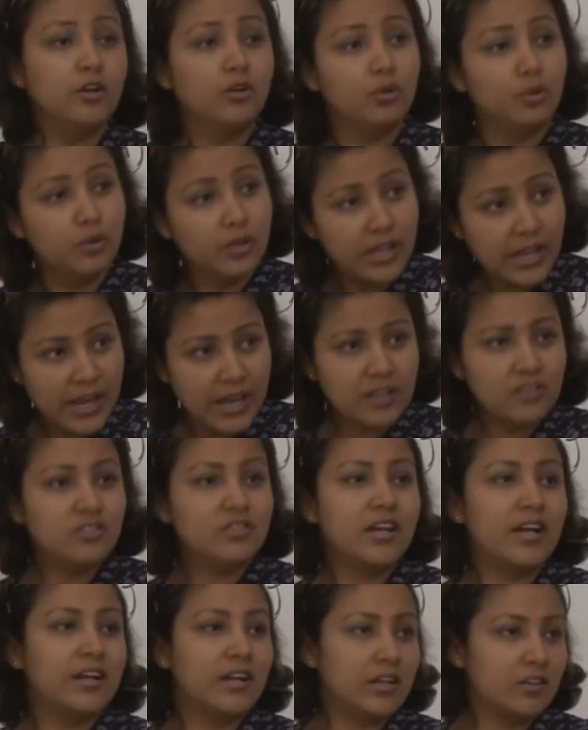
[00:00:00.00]
to gauge
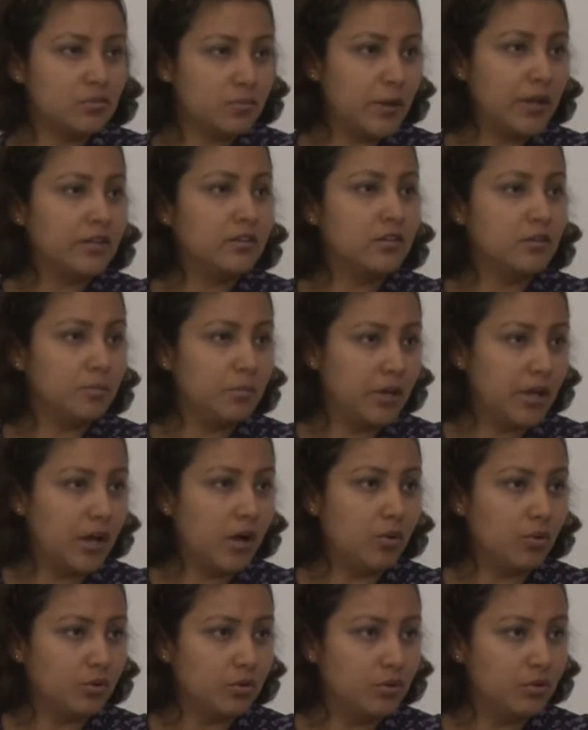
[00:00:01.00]
that expected
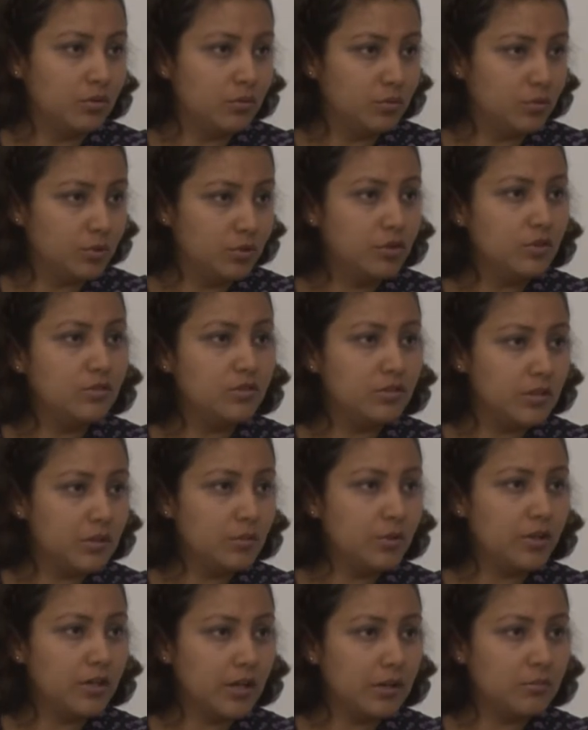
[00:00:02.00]
payout. Do you see
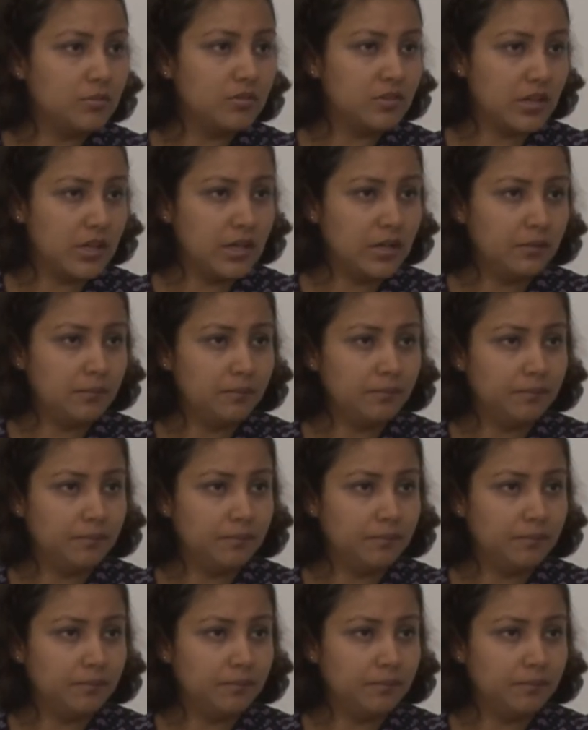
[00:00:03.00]
what I am saying?